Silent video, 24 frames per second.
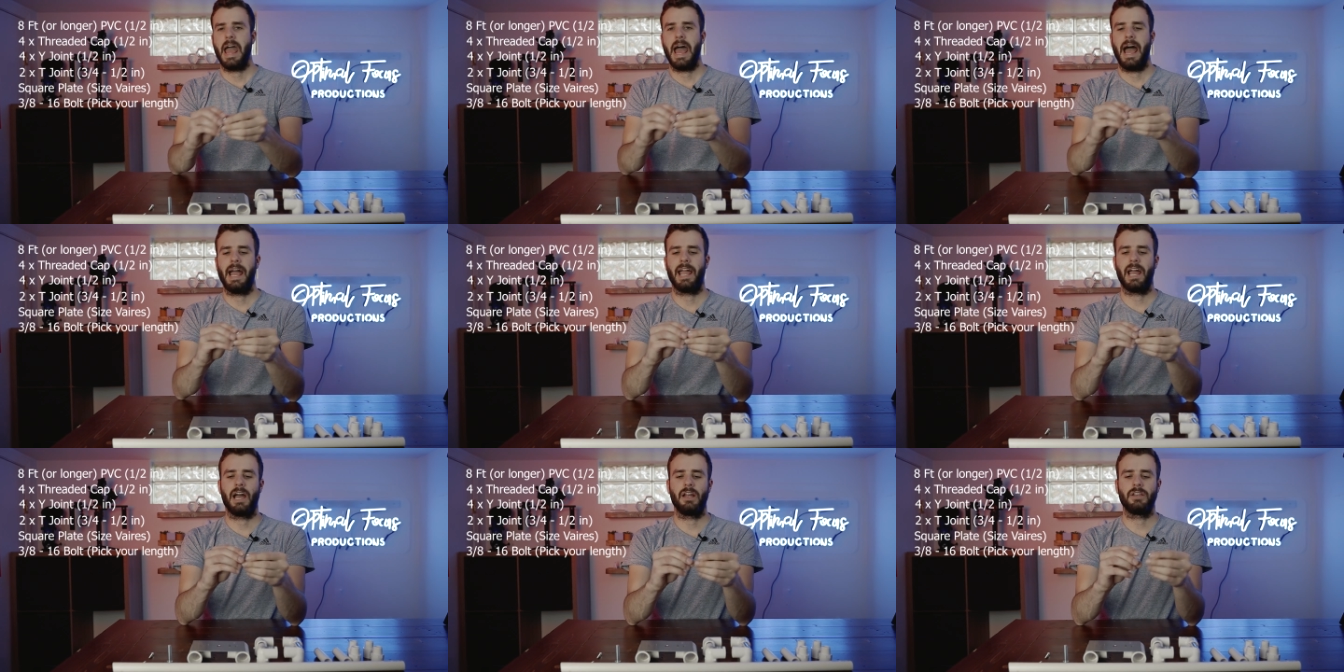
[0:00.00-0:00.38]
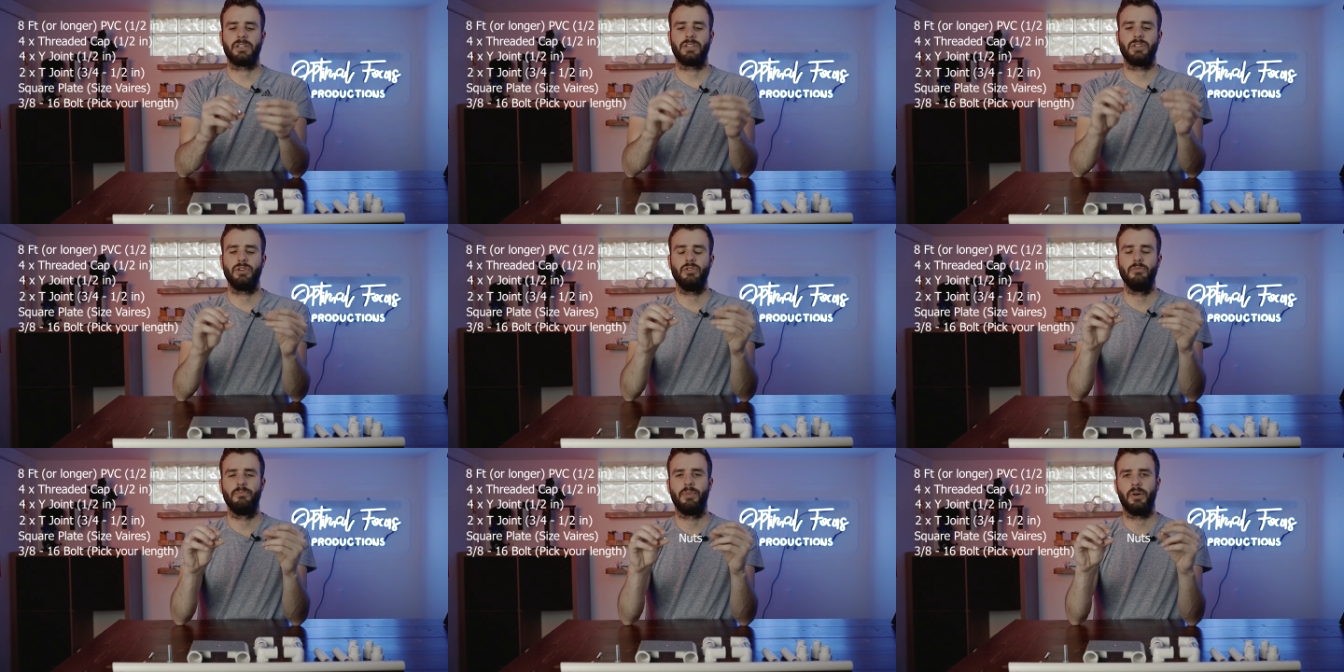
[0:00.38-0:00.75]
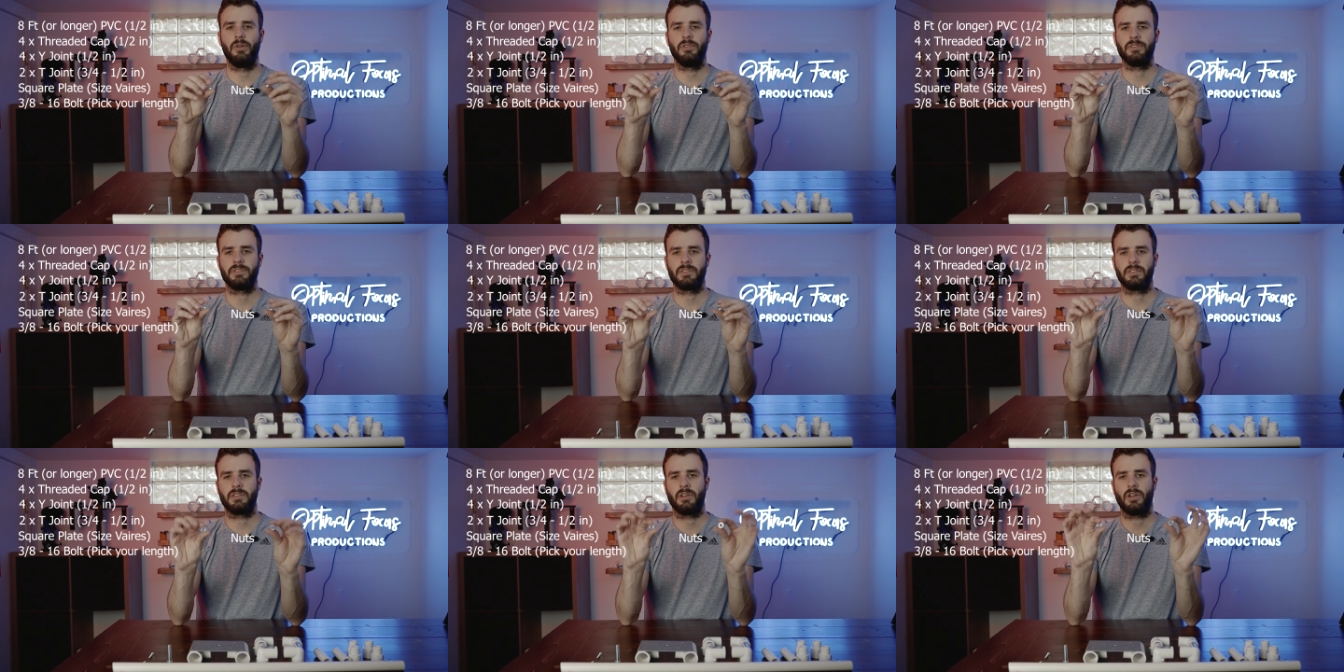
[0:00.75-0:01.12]
I got two
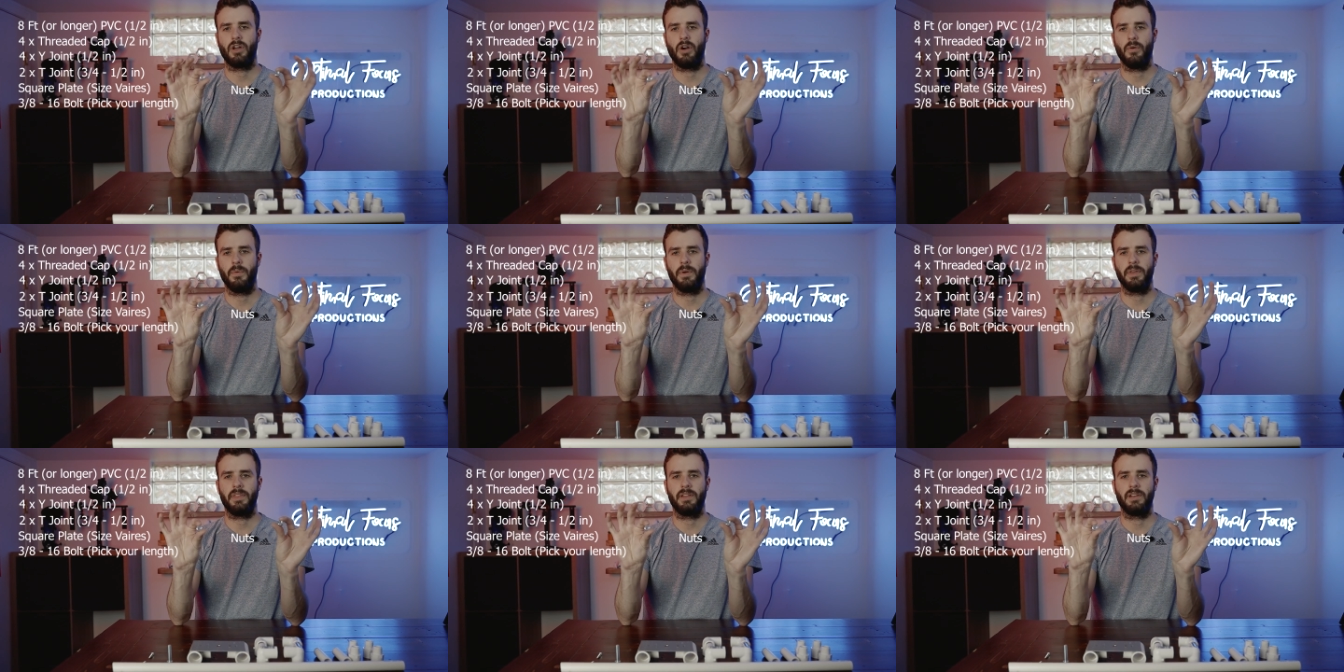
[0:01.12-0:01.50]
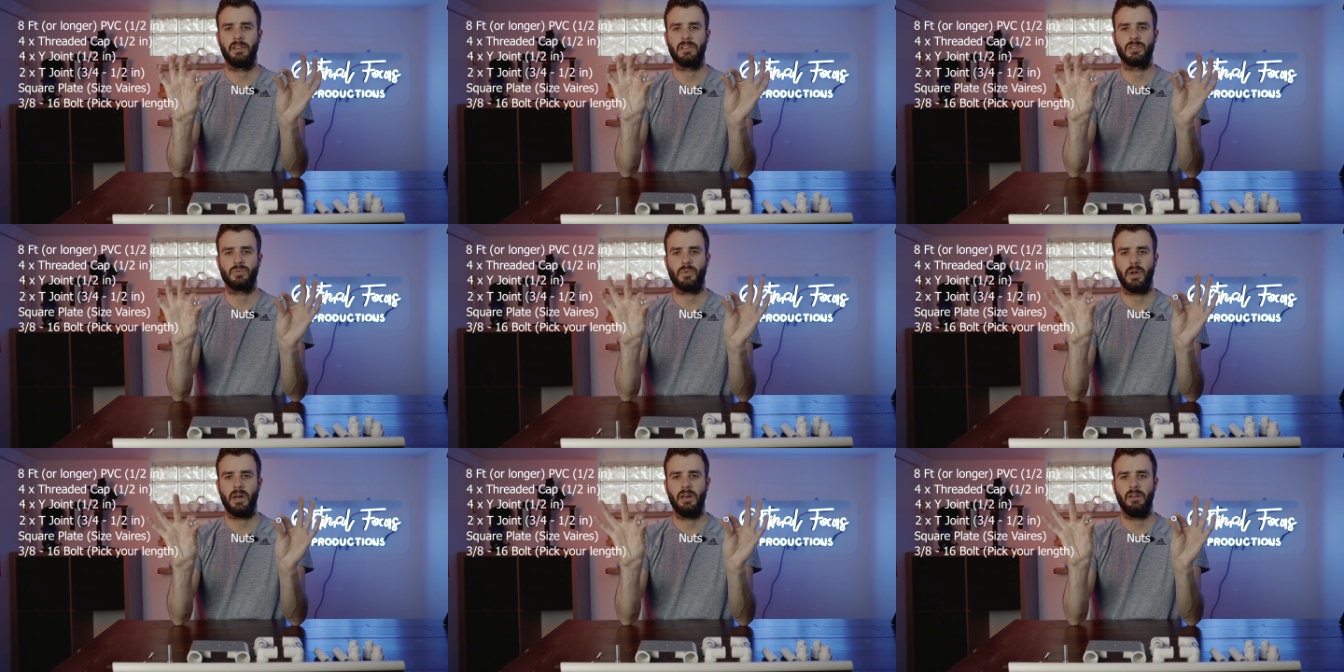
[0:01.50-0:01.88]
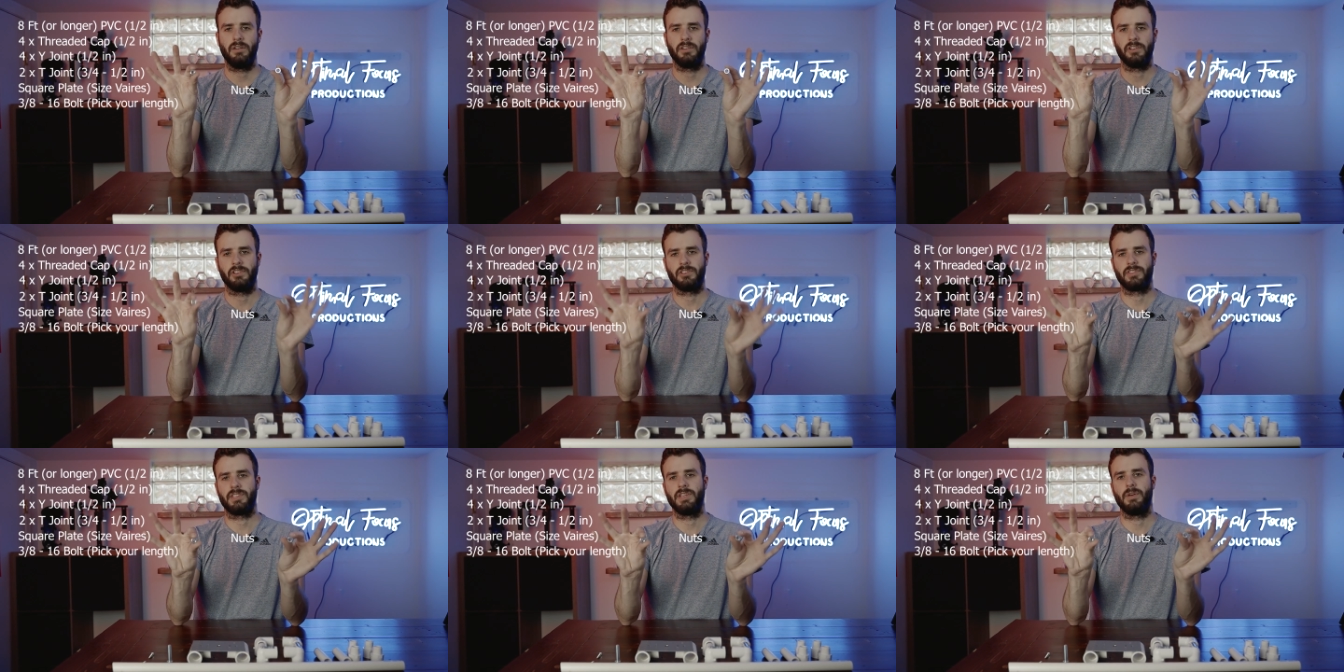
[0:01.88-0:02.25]
bolts to go with it as well,
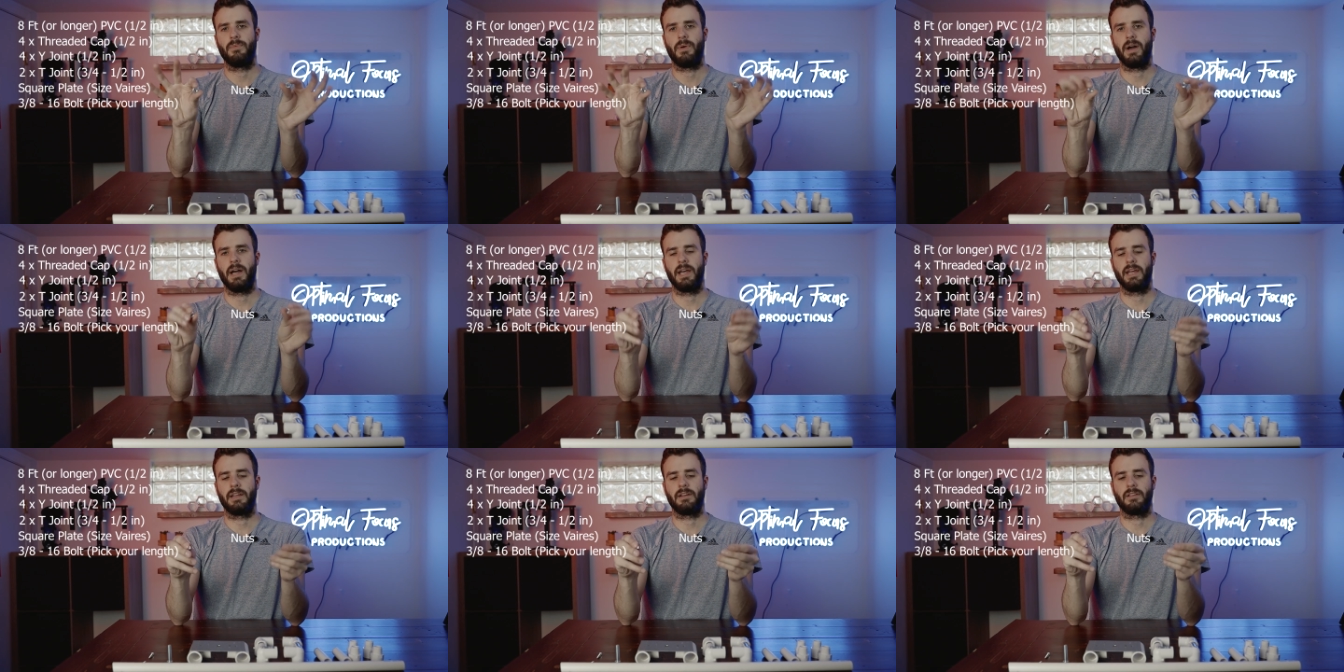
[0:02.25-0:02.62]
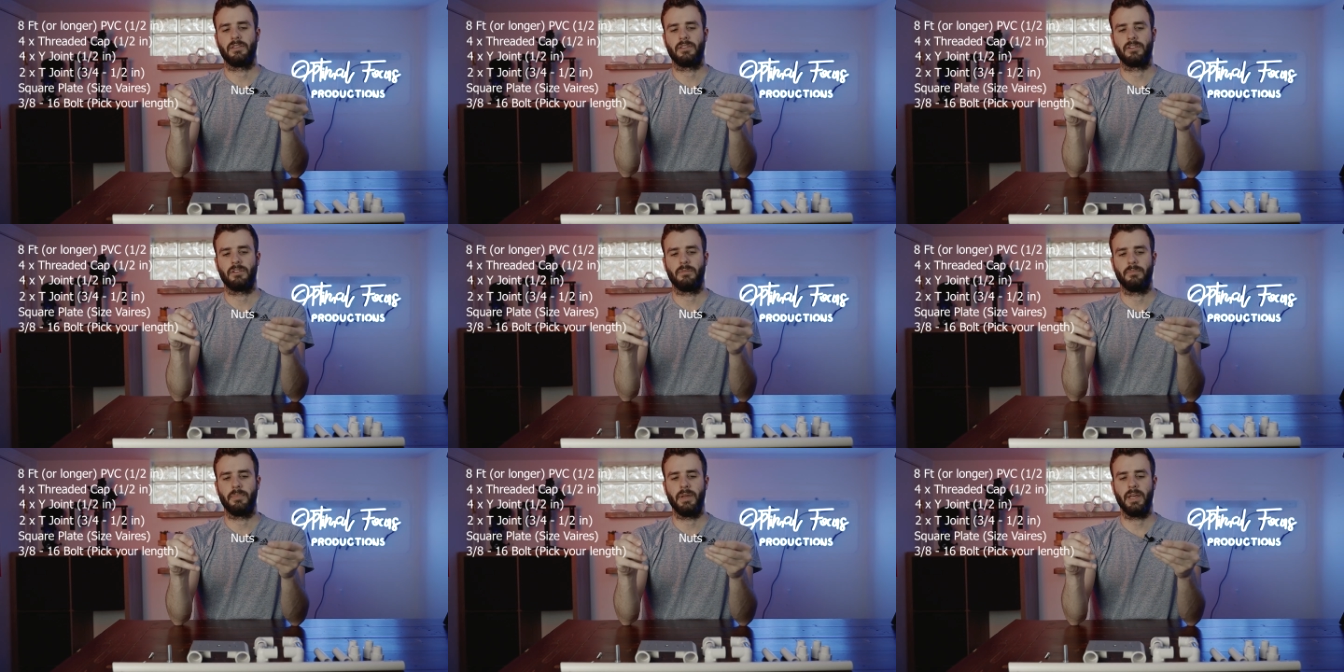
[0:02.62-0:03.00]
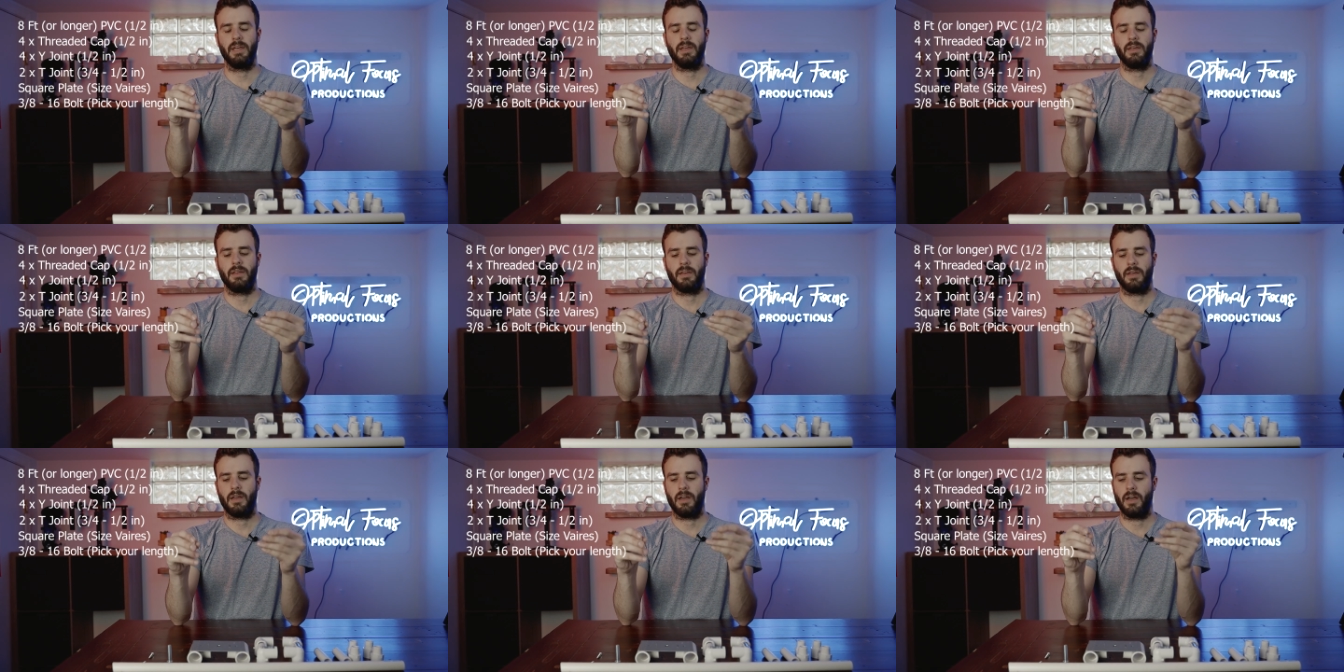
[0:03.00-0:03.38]
and you'll see why in a little
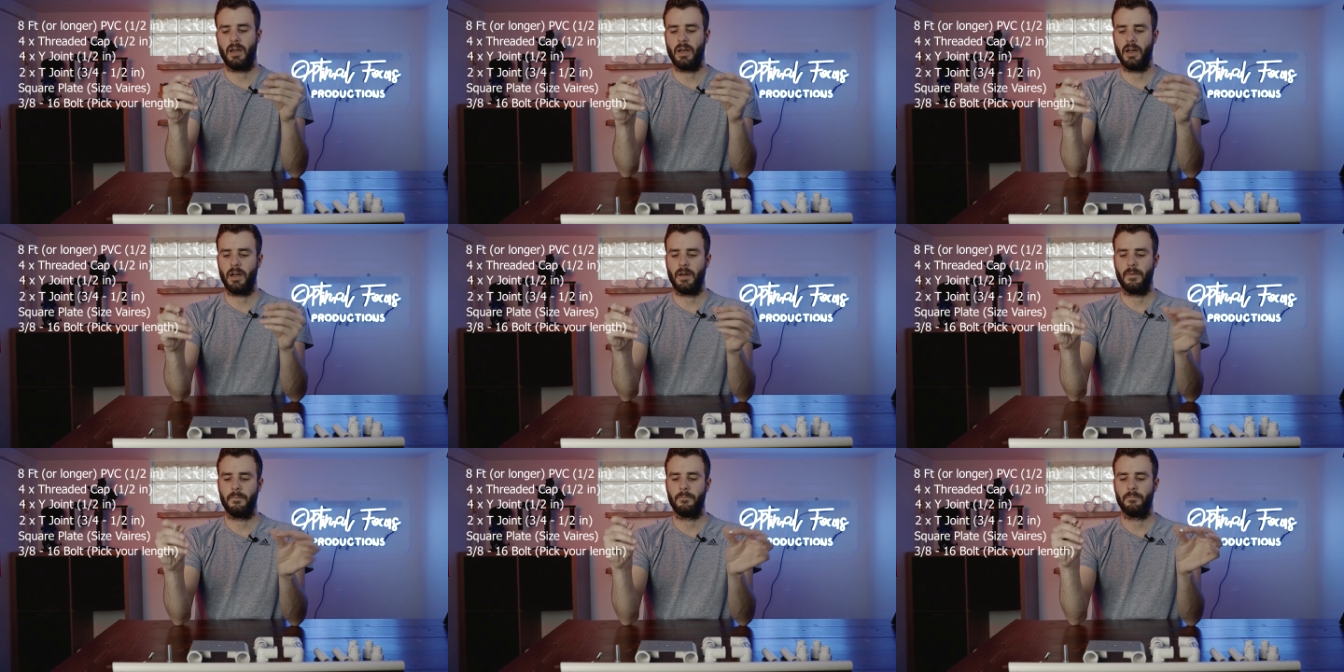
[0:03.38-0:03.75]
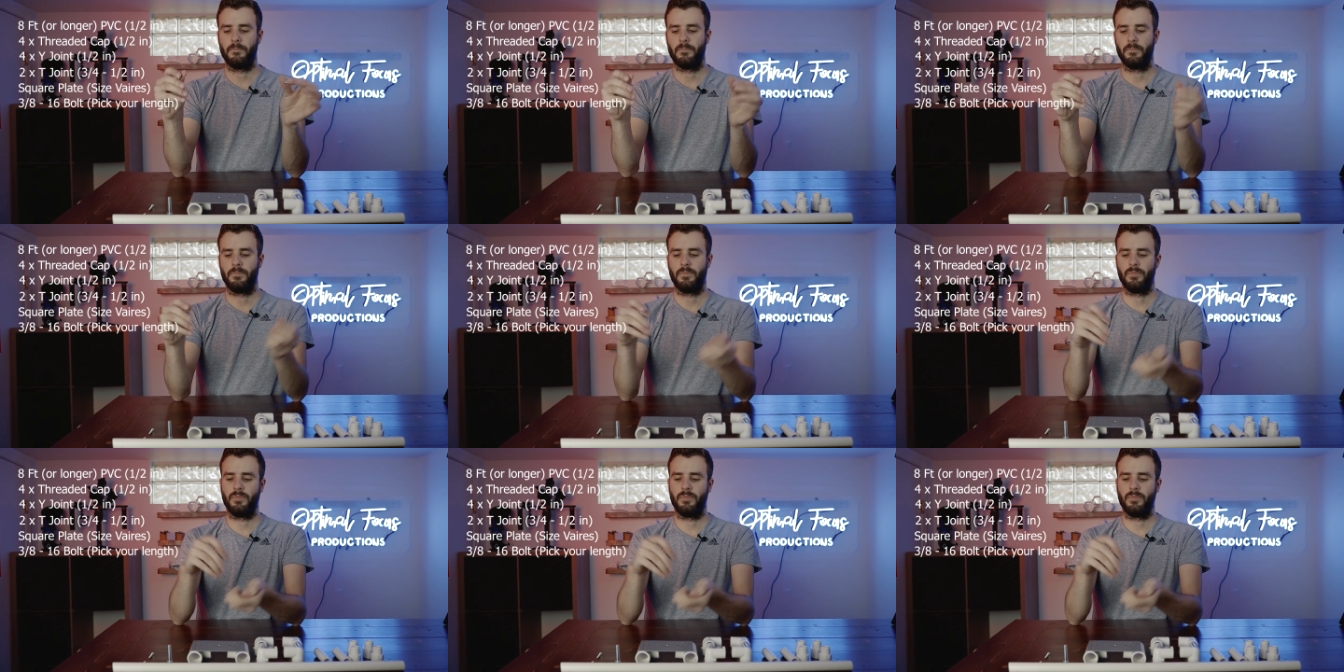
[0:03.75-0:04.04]
bit. Um,